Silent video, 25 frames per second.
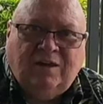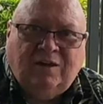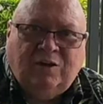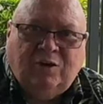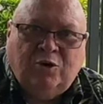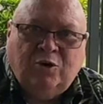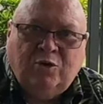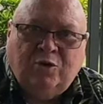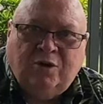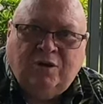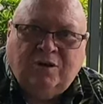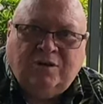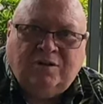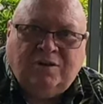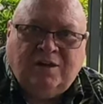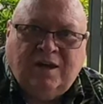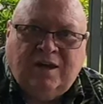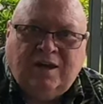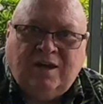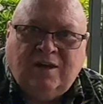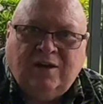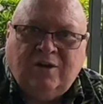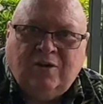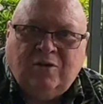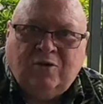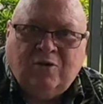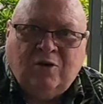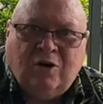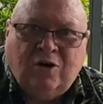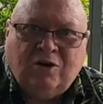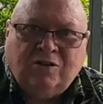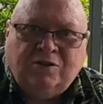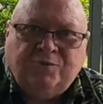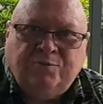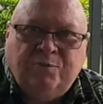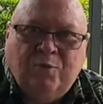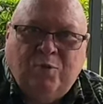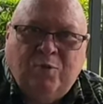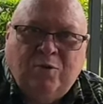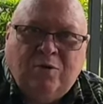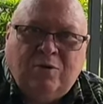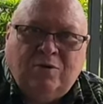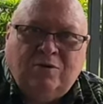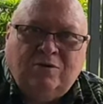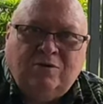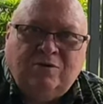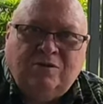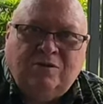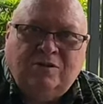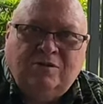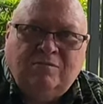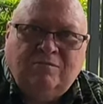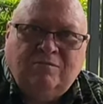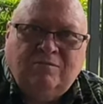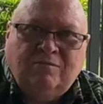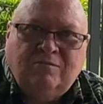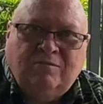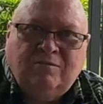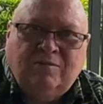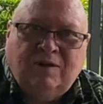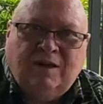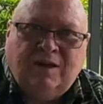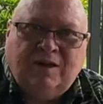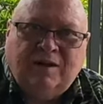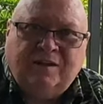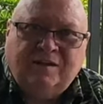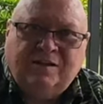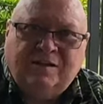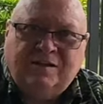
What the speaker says: you can take it across borders in